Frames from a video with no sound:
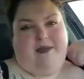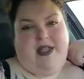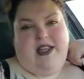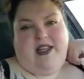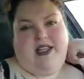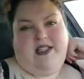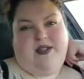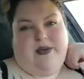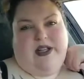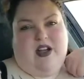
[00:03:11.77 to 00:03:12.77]

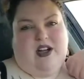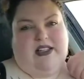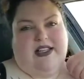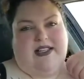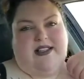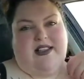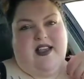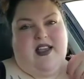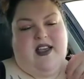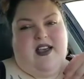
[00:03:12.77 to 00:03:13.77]
opinions regardless
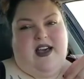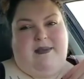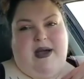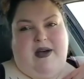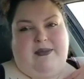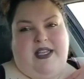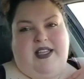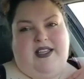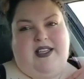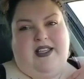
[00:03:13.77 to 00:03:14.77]
about
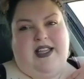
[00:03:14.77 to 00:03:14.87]
me,